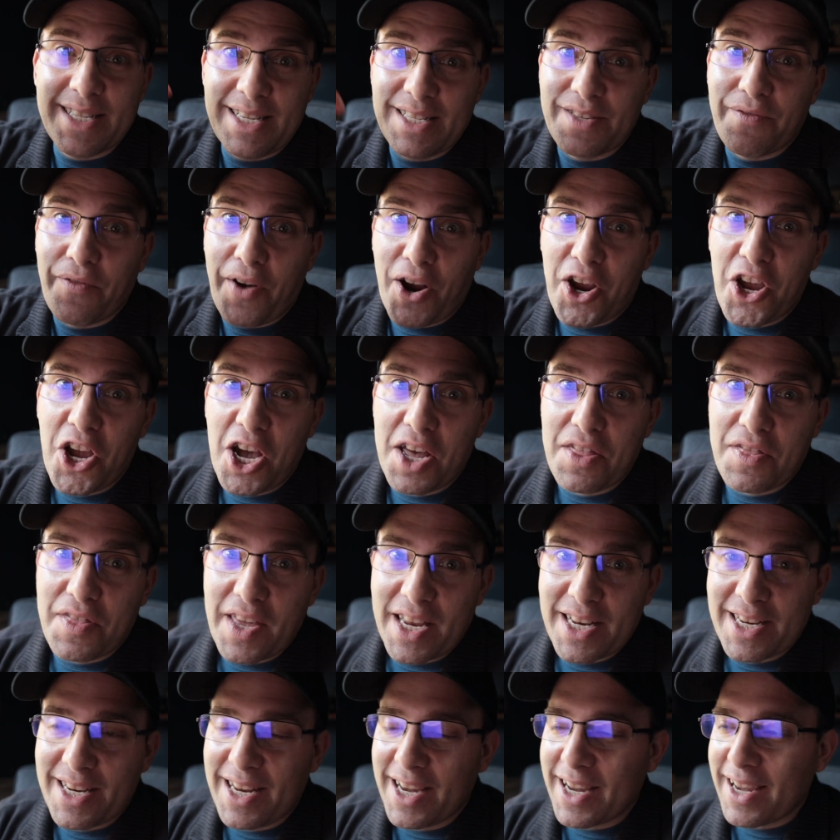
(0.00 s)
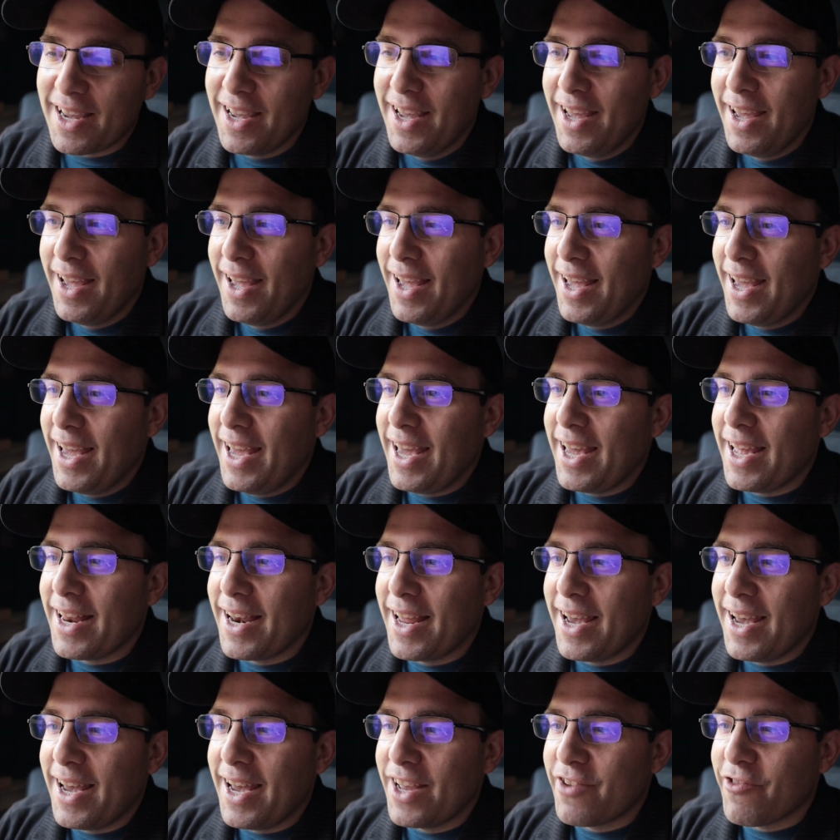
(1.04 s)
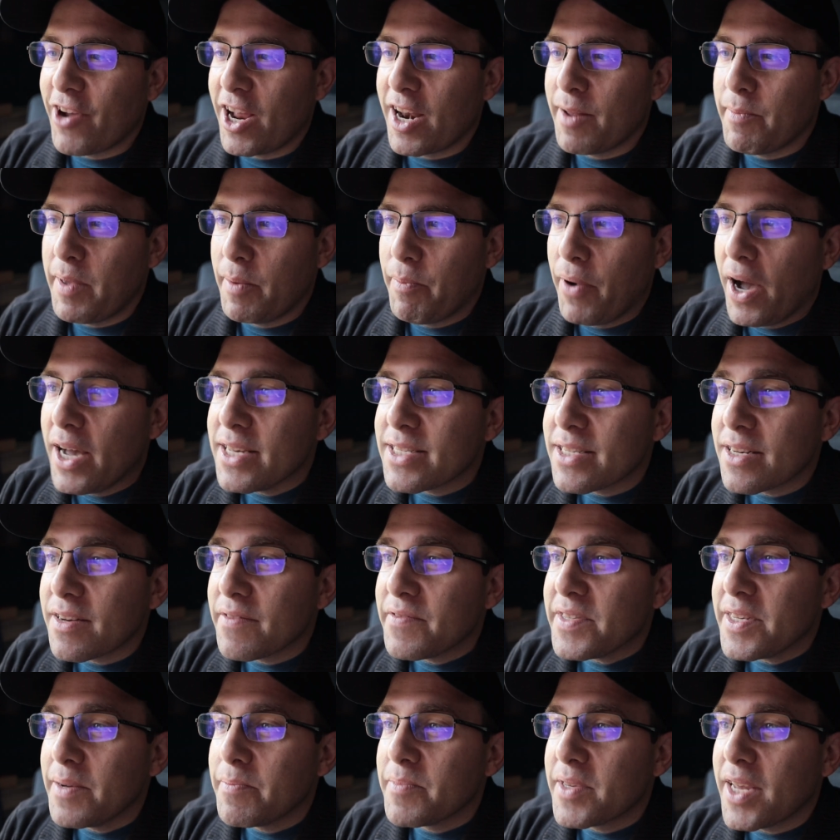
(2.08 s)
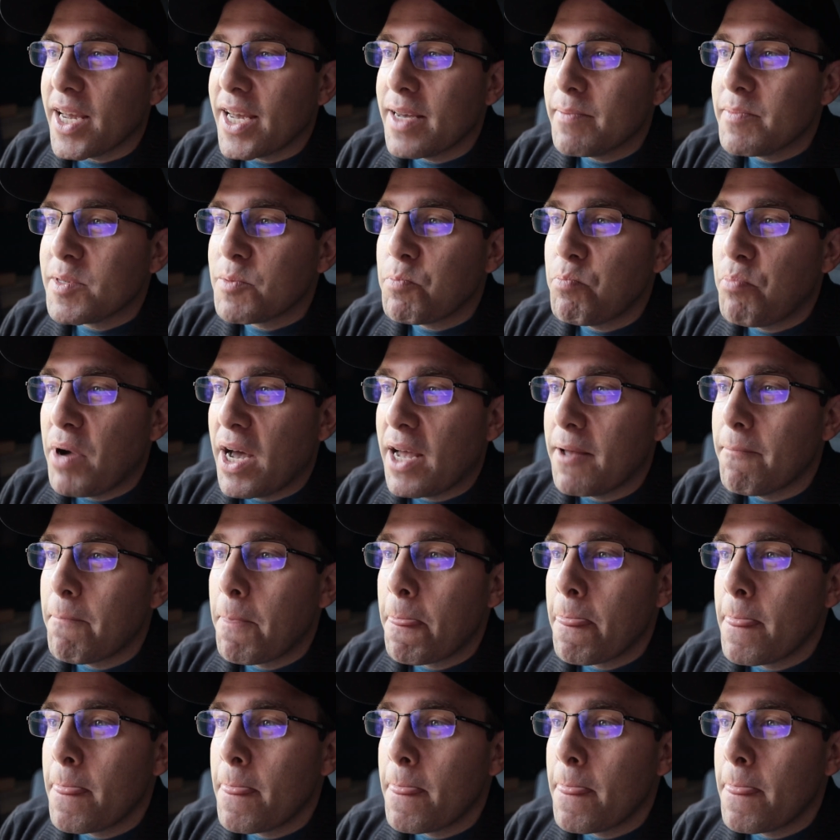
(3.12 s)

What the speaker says: is very authentic. And I try to be positive sometimes, but